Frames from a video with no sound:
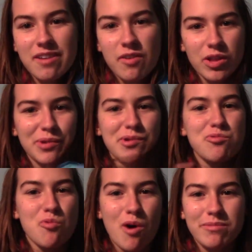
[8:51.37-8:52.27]
And I've only read
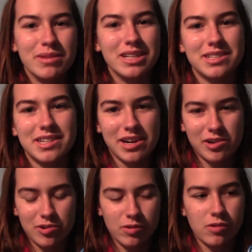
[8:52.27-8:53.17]
one Melissa De La
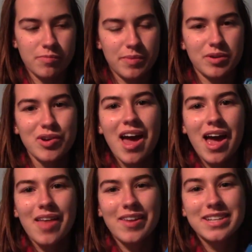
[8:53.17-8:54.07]
Cruz book,
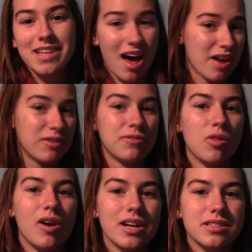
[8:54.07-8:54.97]
and that is Isle of
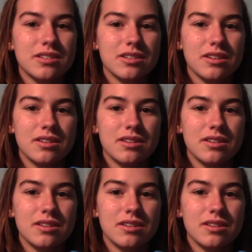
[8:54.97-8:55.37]
Lost,